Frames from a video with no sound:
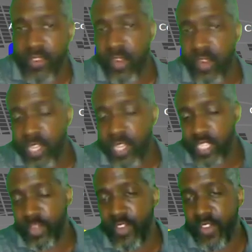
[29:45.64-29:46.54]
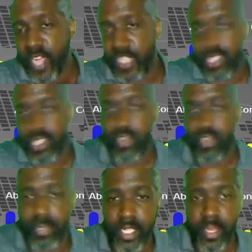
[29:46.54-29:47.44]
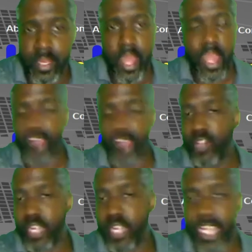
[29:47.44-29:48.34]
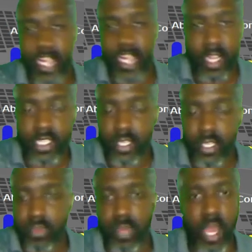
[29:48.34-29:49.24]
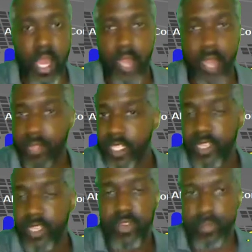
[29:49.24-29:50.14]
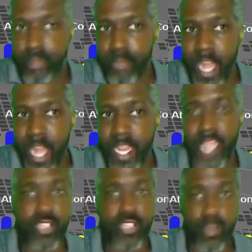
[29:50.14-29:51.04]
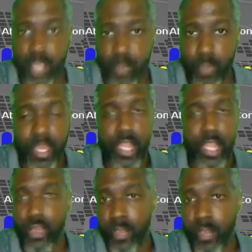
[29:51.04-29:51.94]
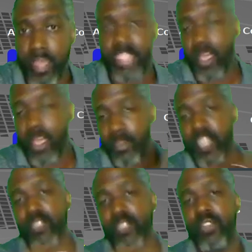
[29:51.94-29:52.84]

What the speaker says: referral links you can find in the description. If you're looking to get onto Binance, Cryptopia, Coinbase, please use